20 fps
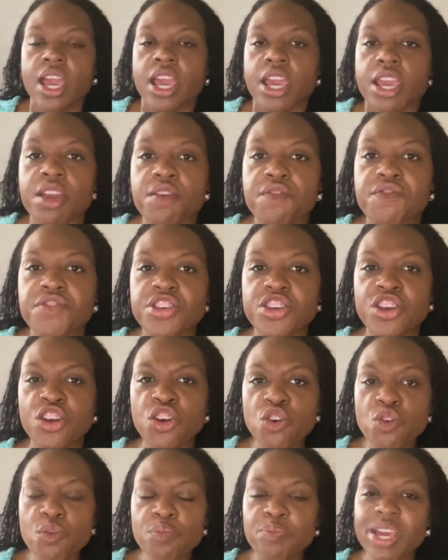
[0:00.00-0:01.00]
If
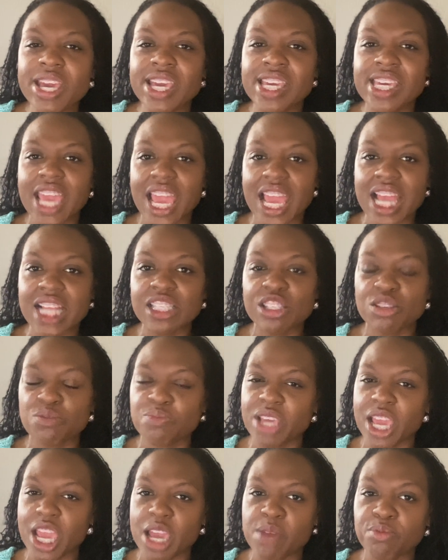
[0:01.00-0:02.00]
you begin to
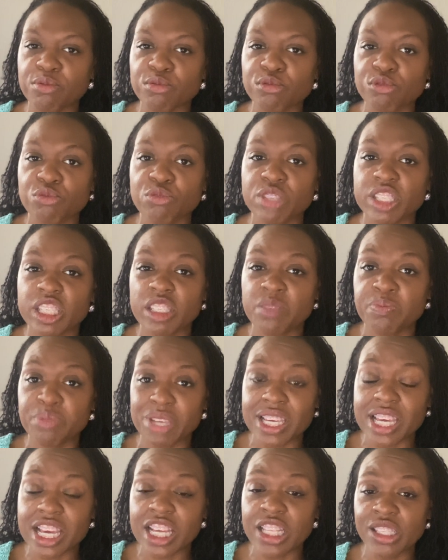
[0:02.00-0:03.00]
be able to
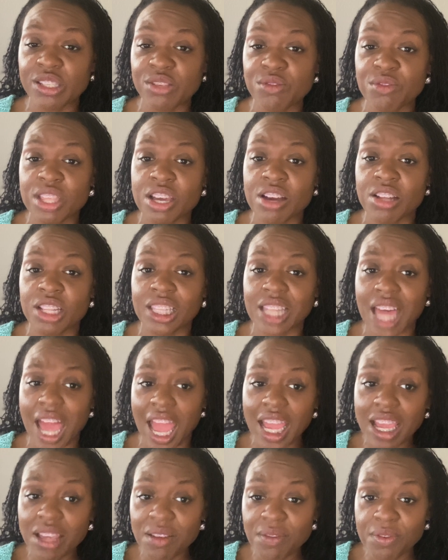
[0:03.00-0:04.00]
speak into their
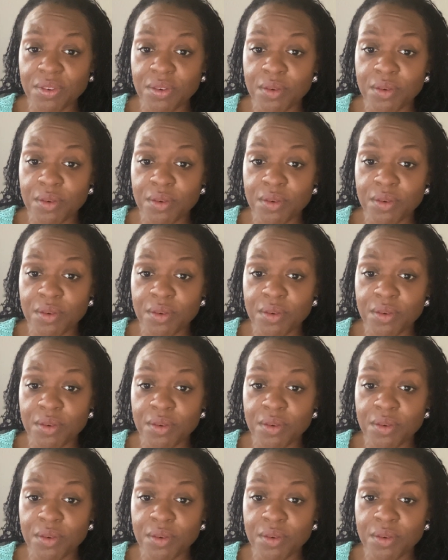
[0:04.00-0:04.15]
life